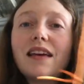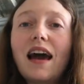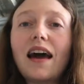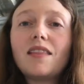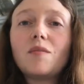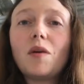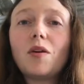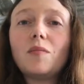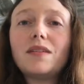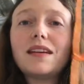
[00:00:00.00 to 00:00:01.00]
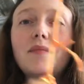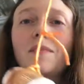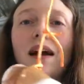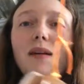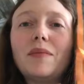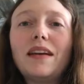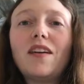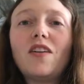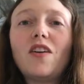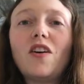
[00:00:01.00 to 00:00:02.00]
At the moment it might be
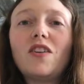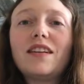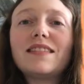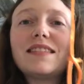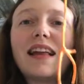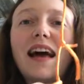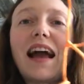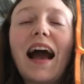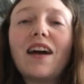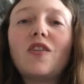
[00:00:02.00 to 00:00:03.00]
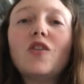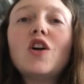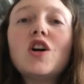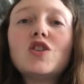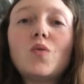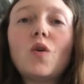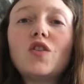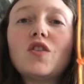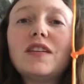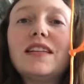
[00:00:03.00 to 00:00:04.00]
on a slight angle, so what
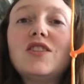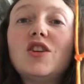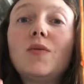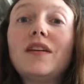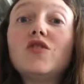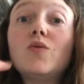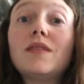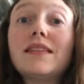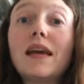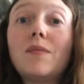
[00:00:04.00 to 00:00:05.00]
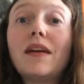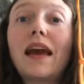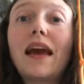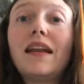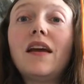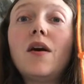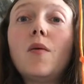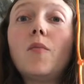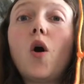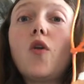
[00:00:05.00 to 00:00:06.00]
you'll need to do is do the same again
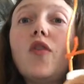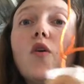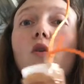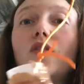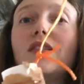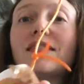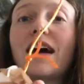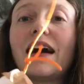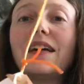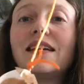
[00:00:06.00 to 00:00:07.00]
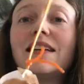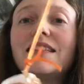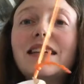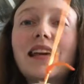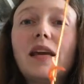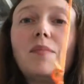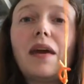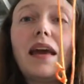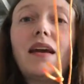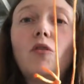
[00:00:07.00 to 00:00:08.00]
but on the other side to keep
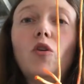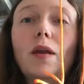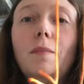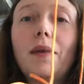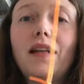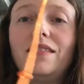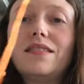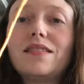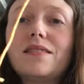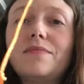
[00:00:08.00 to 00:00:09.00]
it all in balance.